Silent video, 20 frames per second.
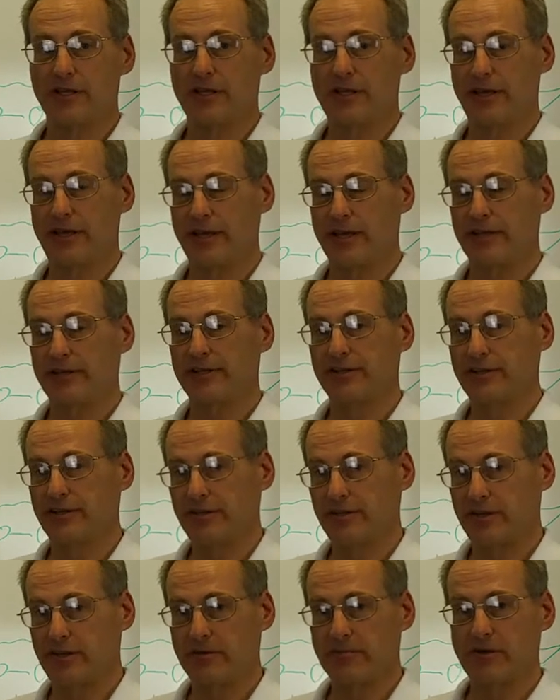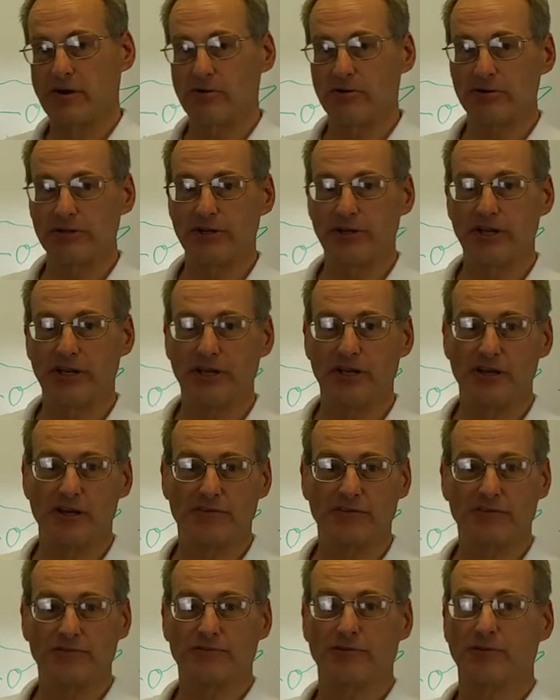And think about what you're getting
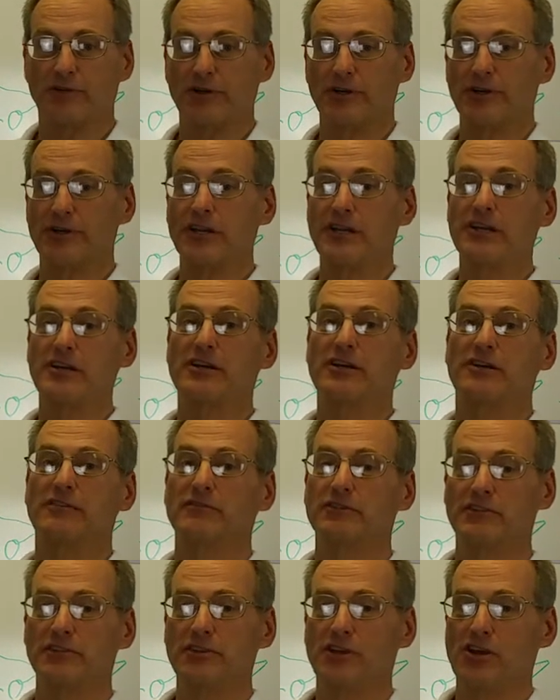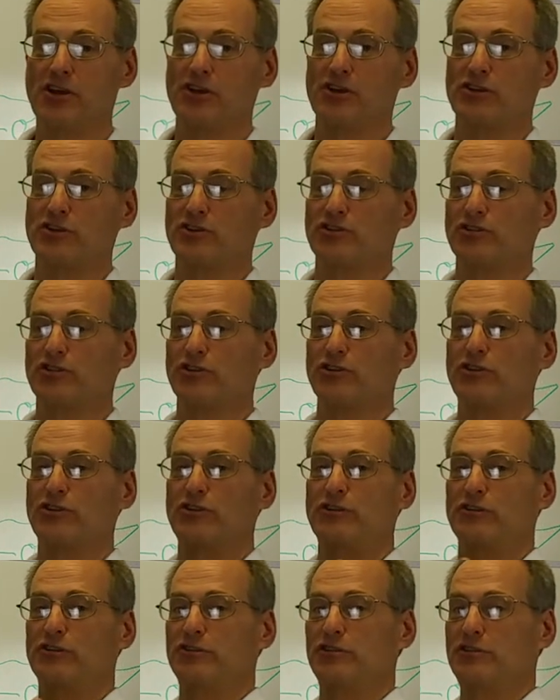covered for. You're getting covered so you
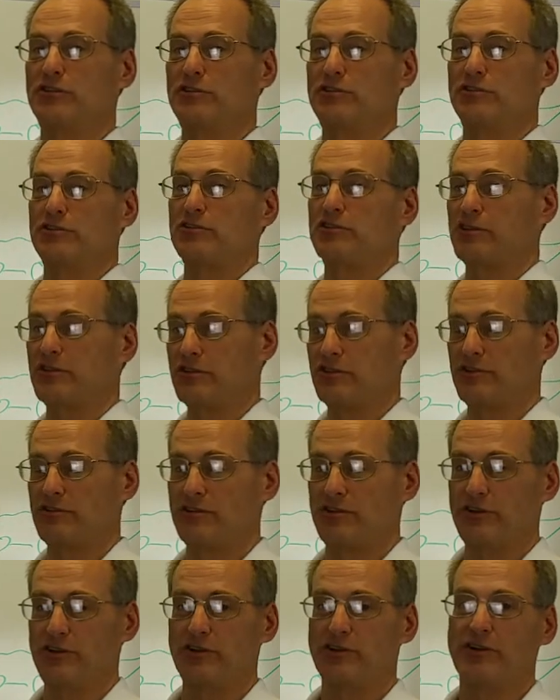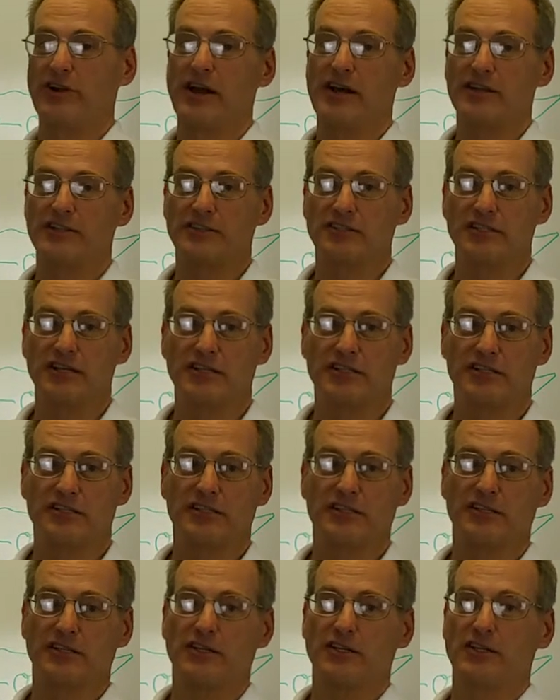don't lose your assets
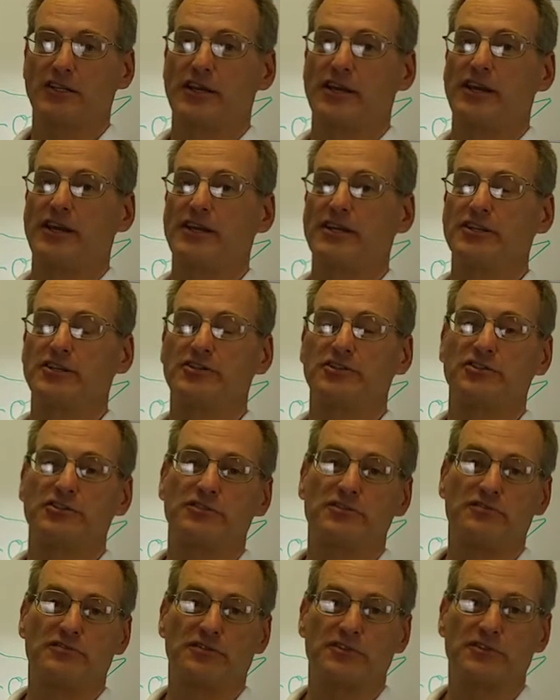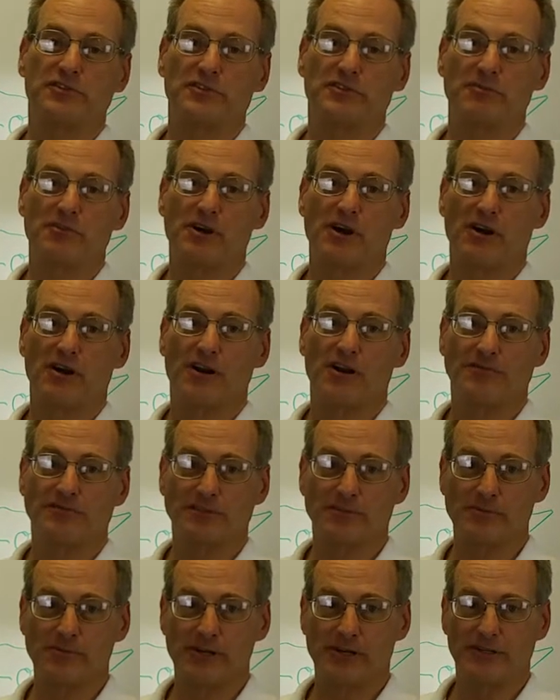and get sued for some god awful
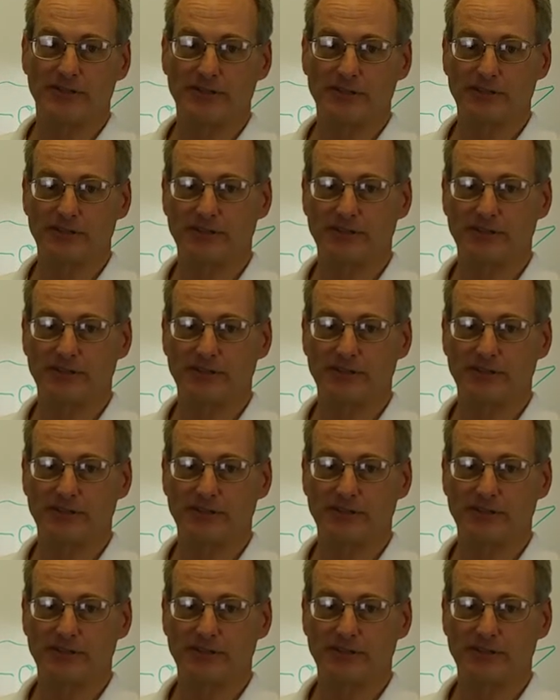amount.